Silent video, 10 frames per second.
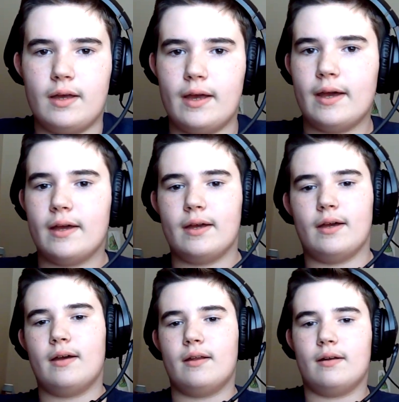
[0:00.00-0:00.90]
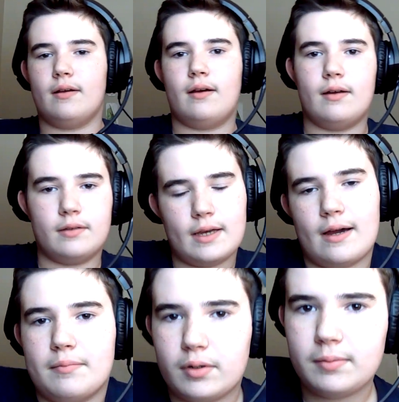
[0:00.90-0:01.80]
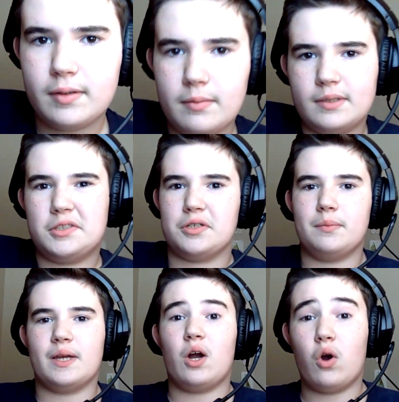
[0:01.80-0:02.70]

and yeah, I'm probably gonna be streaming